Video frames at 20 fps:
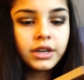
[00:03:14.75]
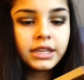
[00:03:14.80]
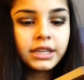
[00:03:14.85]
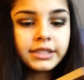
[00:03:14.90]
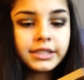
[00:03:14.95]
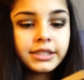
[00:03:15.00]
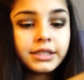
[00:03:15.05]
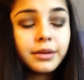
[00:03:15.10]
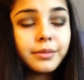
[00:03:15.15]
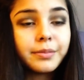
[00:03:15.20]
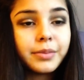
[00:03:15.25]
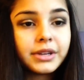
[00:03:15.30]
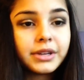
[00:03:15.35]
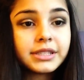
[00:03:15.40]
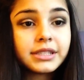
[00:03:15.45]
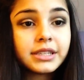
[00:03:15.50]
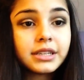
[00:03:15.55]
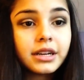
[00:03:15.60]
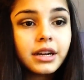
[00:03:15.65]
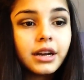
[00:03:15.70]
is the
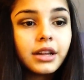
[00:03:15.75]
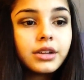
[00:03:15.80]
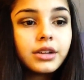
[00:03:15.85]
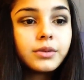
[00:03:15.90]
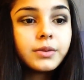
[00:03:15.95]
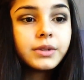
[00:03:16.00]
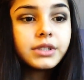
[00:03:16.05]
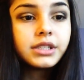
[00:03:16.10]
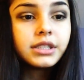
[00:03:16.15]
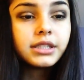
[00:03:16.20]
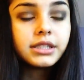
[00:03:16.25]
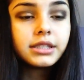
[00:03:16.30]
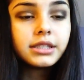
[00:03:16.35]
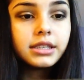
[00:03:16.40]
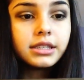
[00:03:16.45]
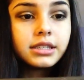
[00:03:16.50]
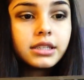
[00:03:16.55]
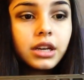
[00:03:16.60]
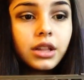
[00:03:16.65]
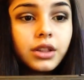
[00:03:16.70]
busted color, which is
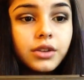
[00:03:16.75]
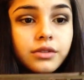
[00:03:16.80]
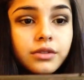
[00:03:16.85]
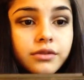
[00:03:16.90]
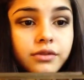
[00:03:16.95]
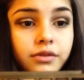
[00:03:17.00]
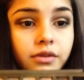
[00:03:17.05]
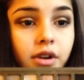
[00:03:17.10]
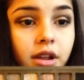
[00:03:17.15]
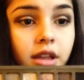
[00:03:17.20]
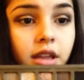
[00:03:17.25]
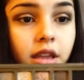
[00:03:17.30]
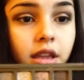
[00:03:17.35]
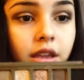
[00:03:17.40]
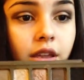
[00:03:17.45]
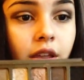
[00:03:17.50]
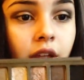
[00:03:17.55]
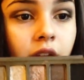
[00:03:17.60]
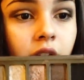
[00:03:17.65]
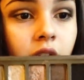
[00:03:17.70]
this color right
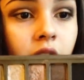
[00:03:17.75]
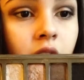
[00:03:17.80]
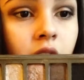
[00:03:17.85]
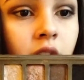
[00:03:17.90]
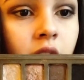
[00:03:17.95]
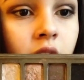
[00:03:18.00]
here.